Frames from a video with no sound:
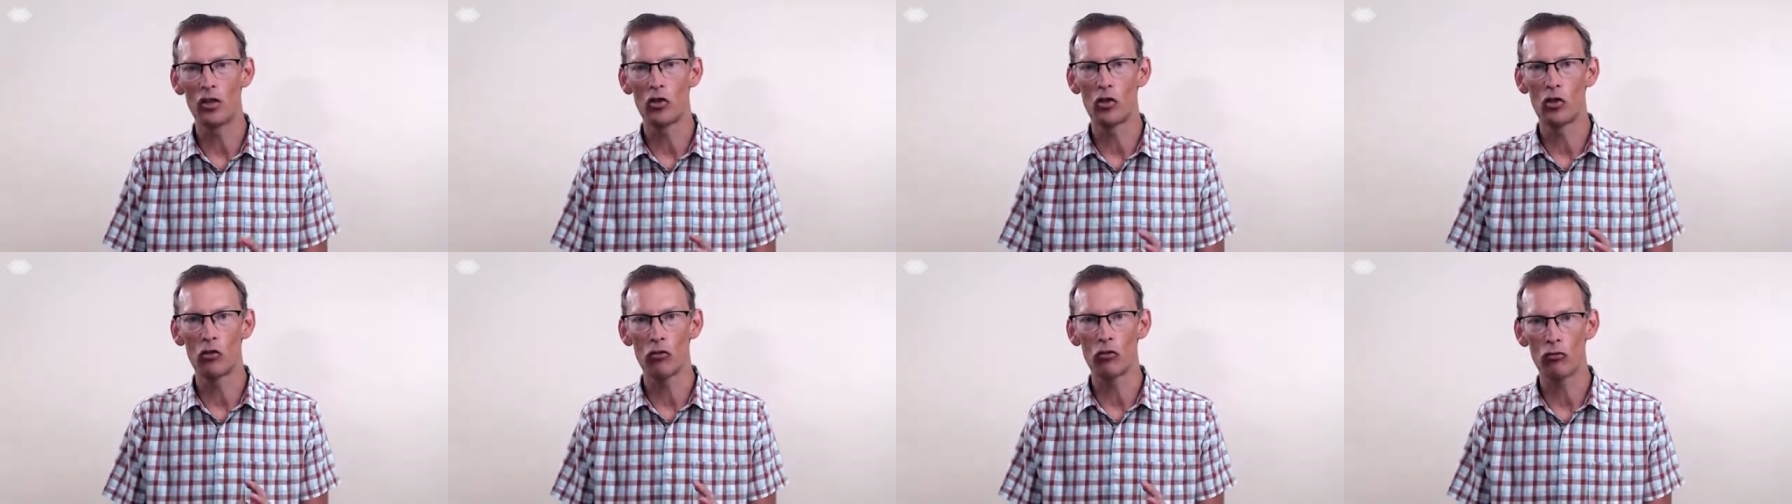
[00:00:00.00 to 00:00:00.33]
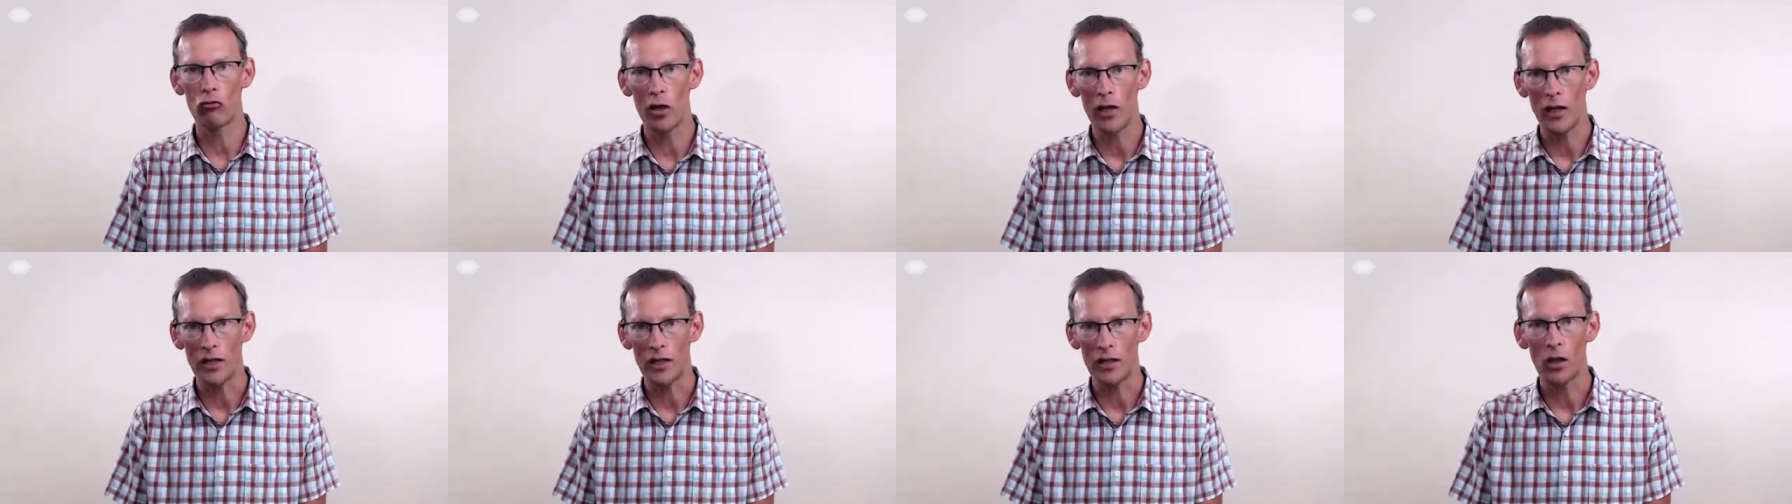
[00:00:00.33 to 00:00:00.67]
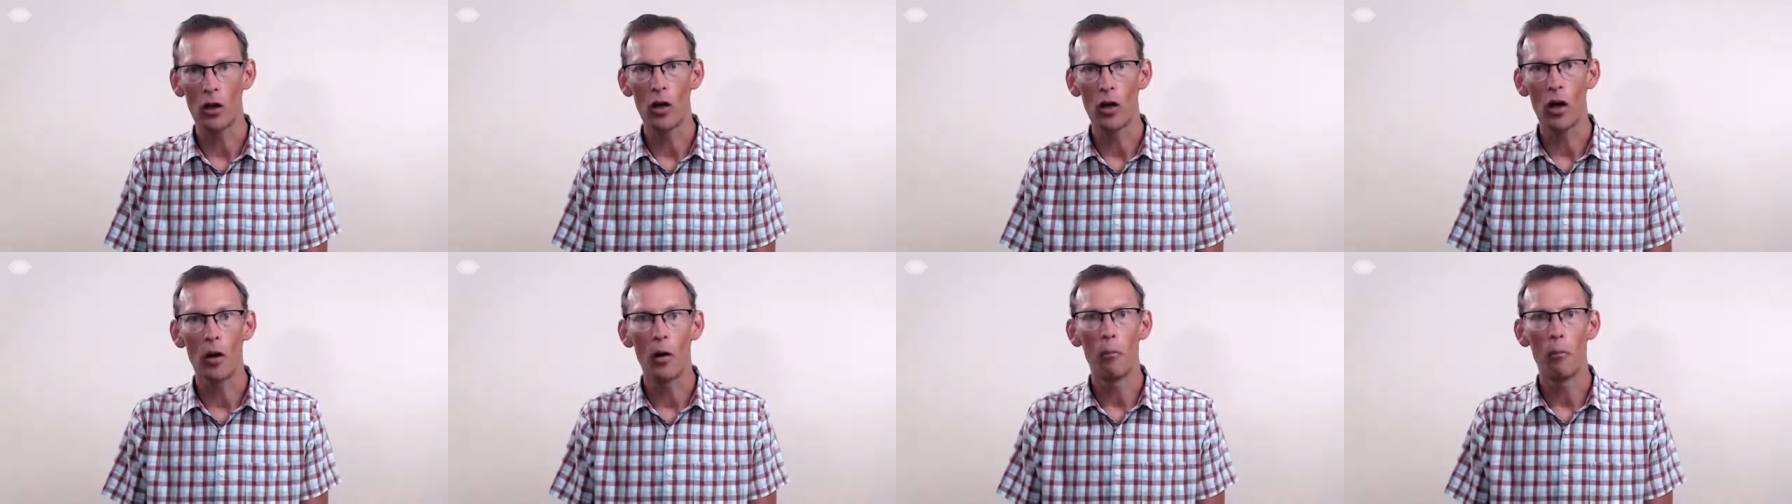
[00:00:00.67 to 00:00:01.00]
great,
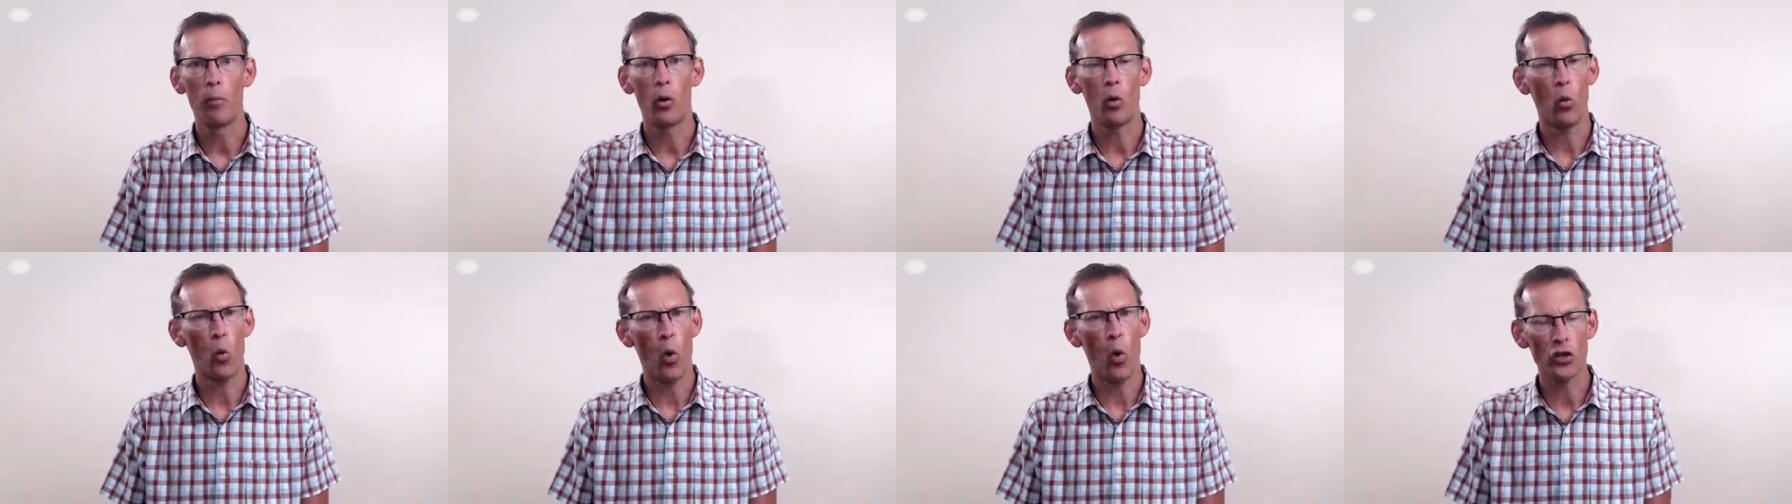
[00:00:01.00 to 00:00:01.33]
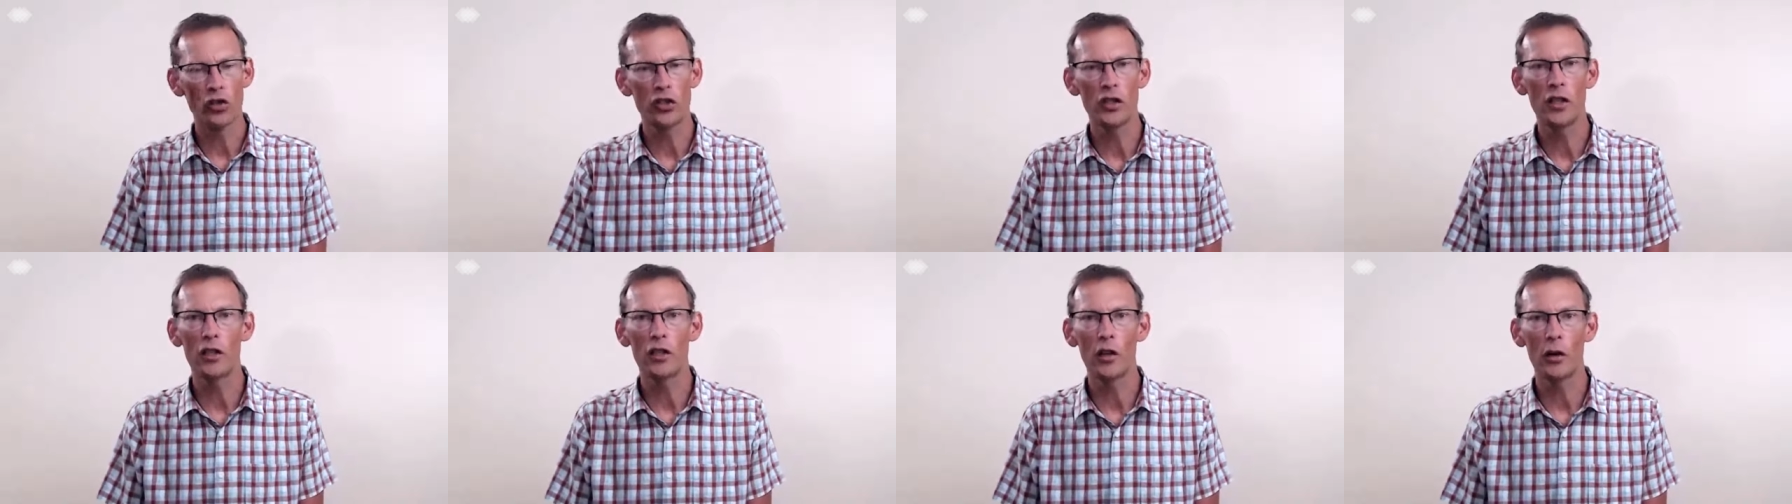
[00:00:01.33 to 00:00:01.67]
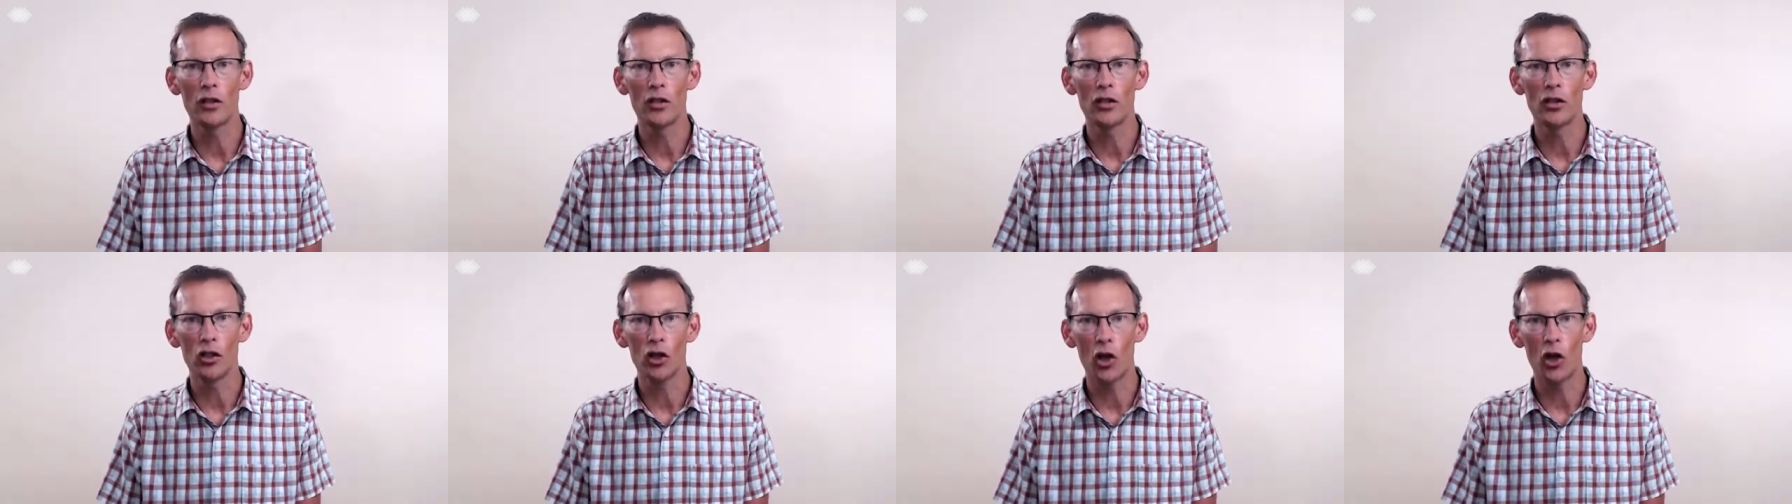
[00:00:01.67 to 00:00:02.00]
but what's it going
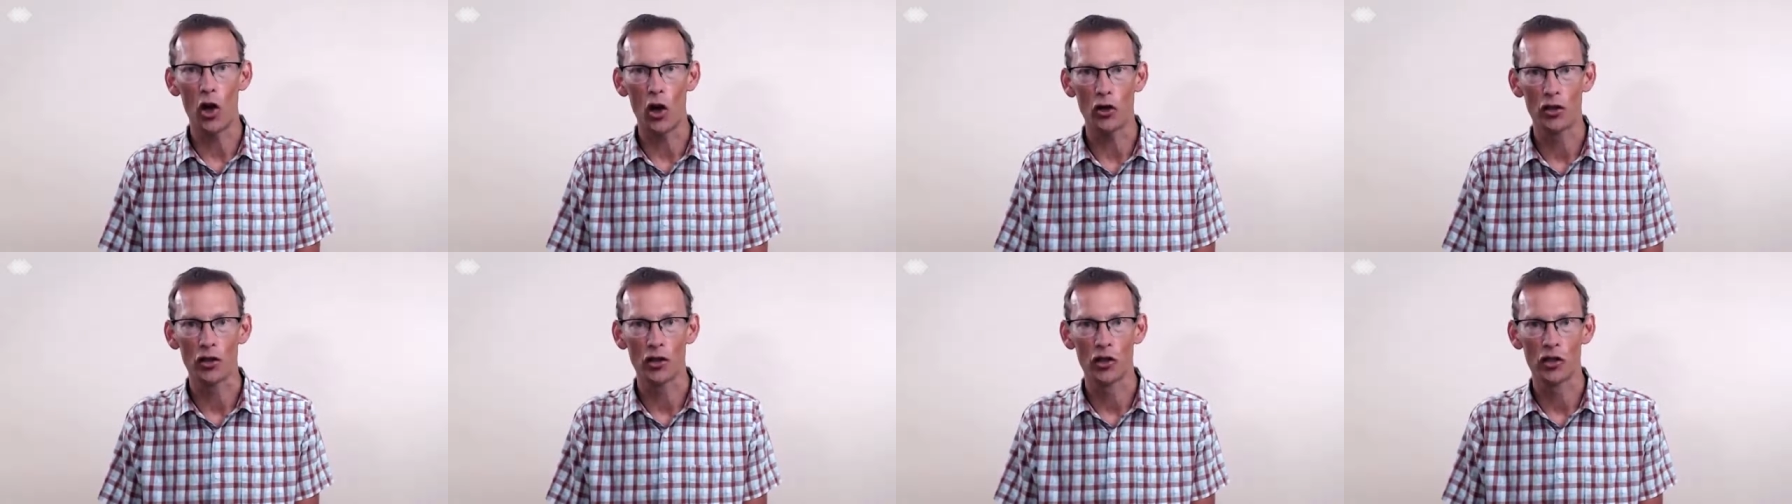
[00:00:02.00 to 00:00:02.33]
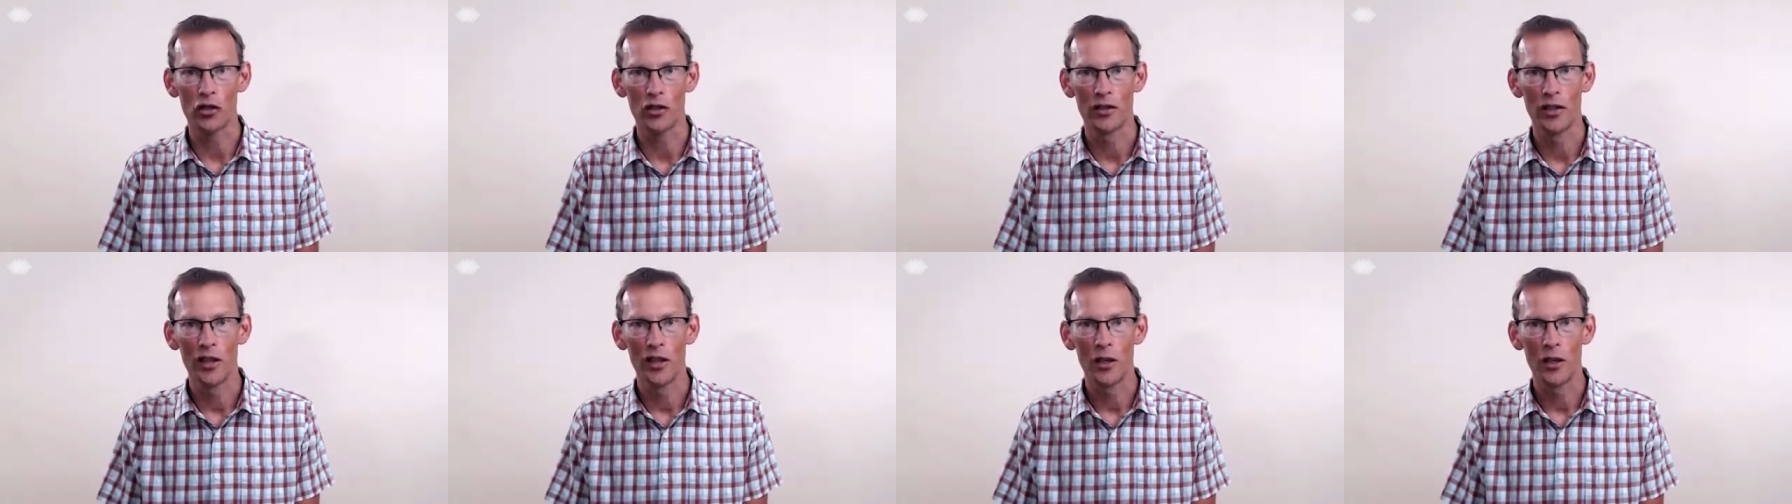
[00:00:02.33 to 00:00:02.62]
to cost?